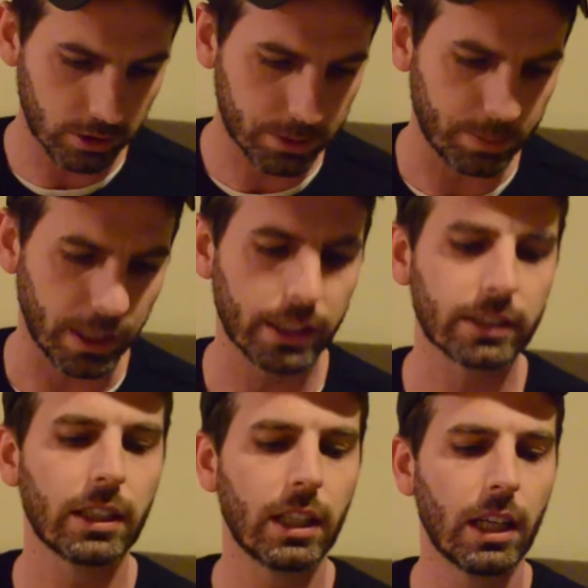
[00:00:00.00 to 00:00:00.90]

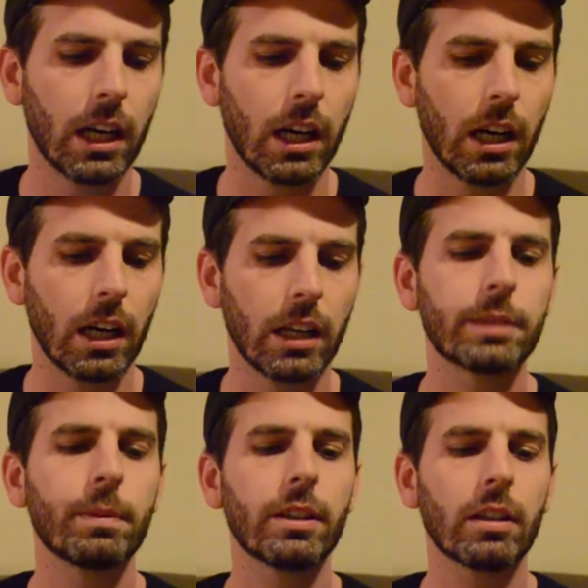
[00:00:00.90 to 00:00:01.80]
hulkspanx,
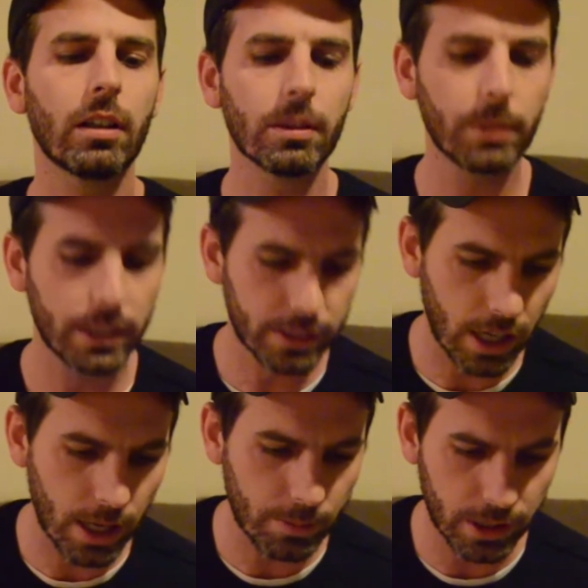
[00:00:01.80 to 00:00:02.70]
I spend all of my
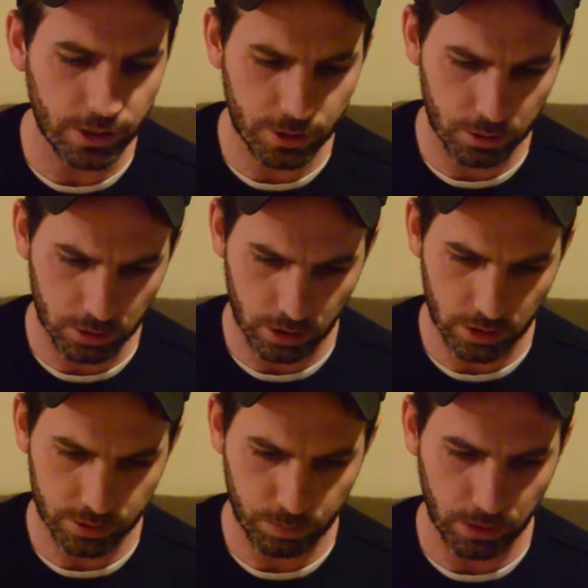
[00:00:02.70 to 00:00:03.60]
time
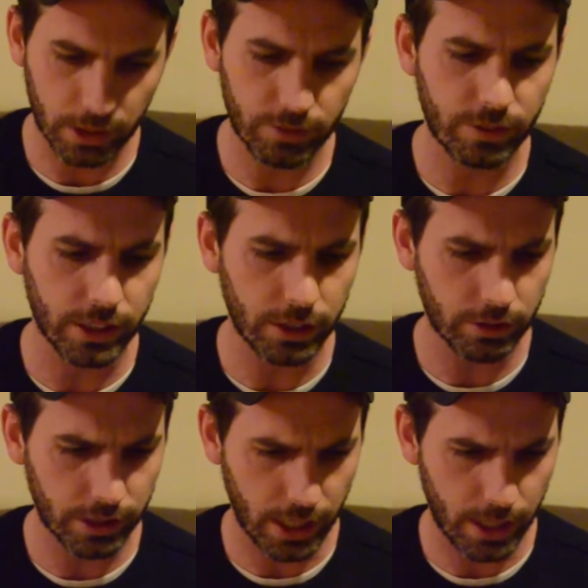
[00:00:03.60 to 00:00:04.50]
indoors playing
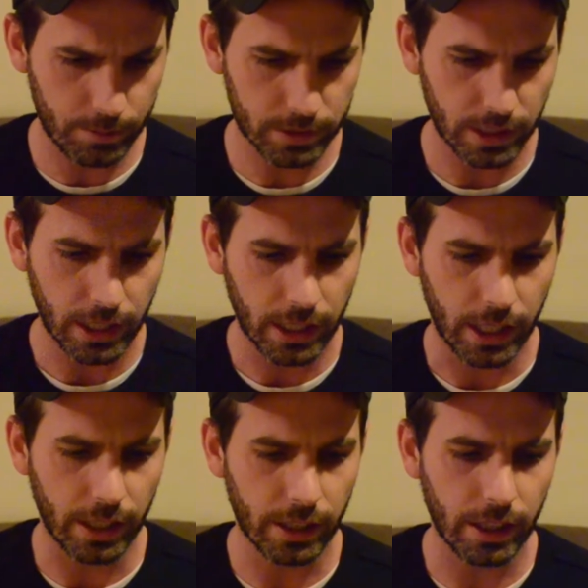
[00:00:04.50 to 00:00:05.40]
video games,
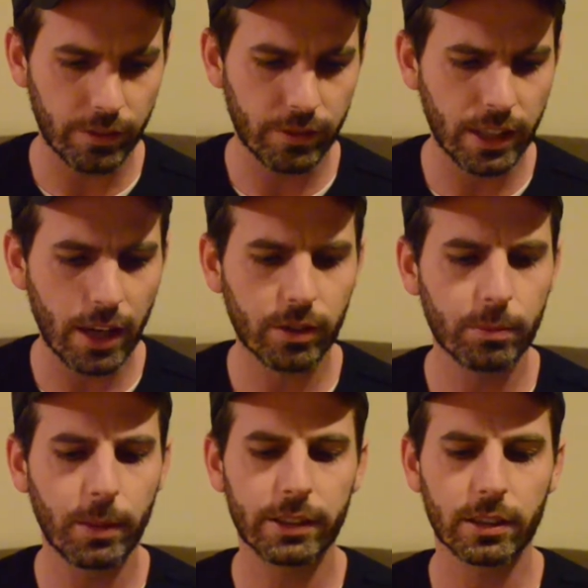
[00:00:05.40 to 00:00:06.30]
and I have
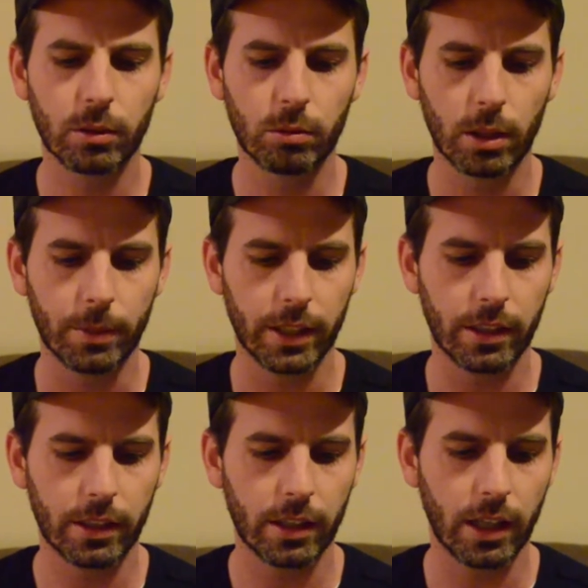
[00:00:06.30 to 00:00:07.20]
never met a woman.
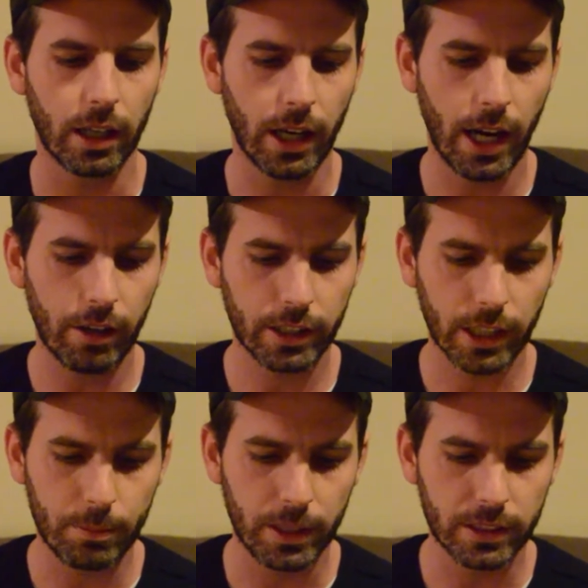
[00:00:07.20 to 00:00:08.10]
How
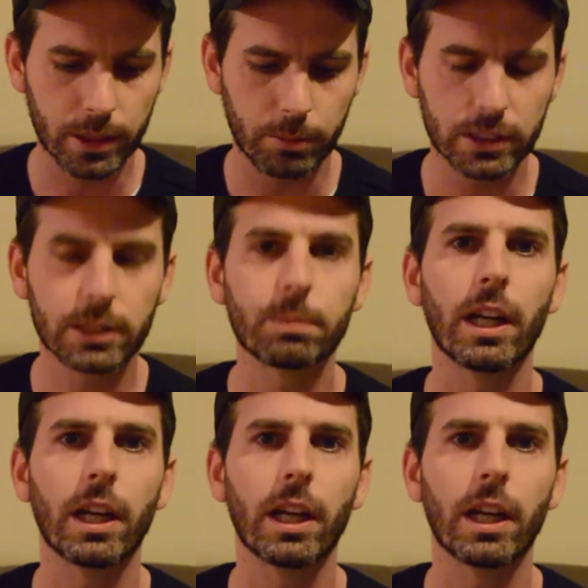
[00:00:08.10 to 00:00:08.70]
can I meet someone